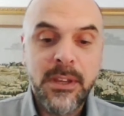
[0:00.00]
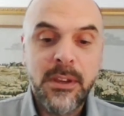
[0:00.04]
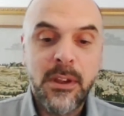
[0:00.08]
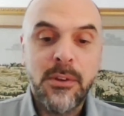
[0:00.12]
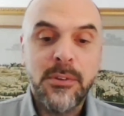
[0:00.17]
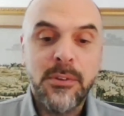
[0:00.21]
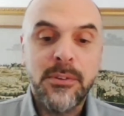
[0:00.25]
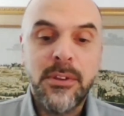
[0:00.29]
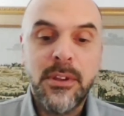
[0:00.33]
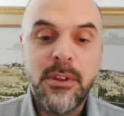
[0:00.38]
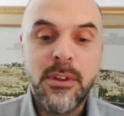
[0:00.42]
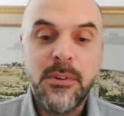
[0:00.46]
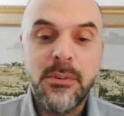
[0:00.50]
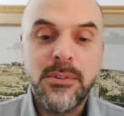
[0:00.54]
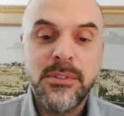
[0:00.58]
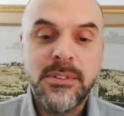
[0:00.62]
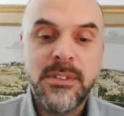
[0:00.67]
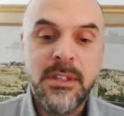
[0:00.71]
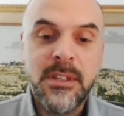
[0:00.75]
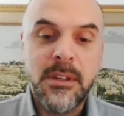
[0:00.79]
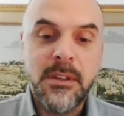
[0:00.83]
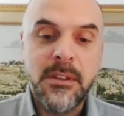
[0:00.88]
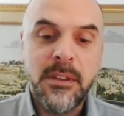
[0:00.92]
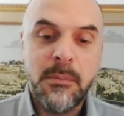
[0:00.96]
don't
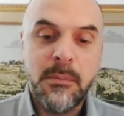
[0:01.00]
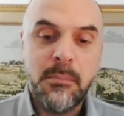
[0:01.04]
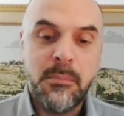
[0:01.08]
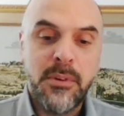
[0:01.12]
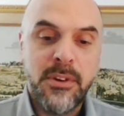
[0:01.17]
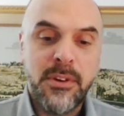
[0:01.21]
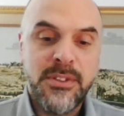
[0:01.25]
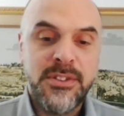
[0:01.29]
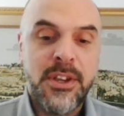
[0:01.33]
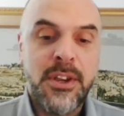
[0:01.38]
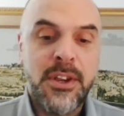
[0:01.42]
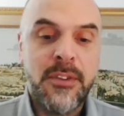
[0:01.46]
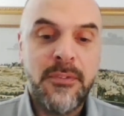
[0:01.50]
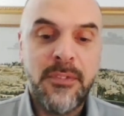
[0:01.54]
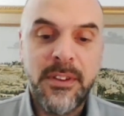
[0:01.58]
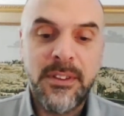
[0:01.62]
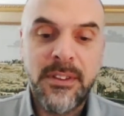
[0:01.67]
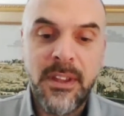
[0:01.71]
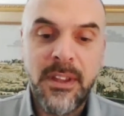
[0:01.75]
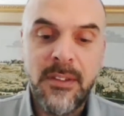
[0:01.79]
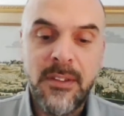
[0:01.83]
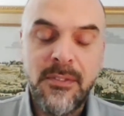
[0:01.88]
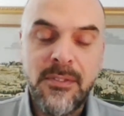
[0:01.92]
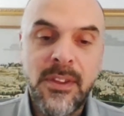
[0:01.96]
use the
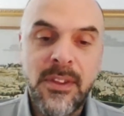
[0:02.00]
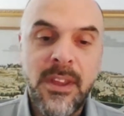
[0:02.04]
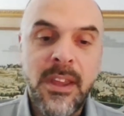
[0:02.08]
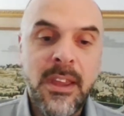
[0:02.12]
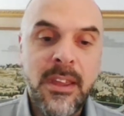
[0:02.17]
preservative